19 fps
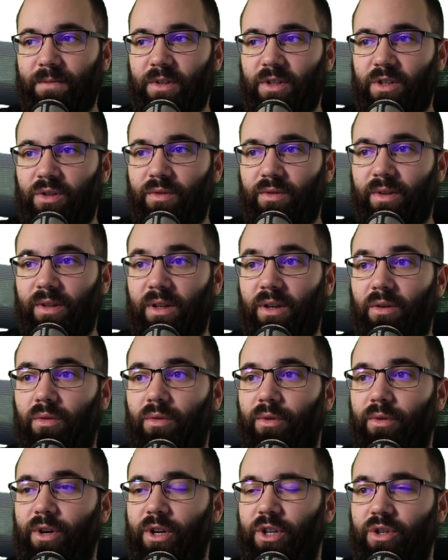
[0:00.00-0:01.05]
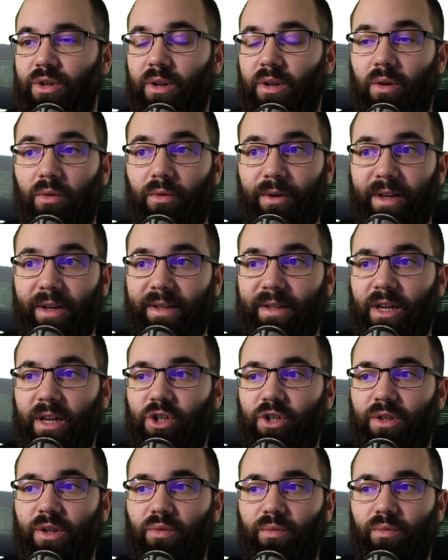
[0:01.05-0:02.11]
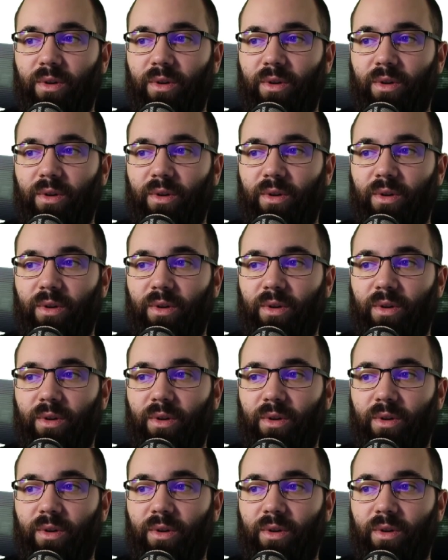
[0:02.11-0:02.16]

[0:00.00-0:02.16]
So the original orientation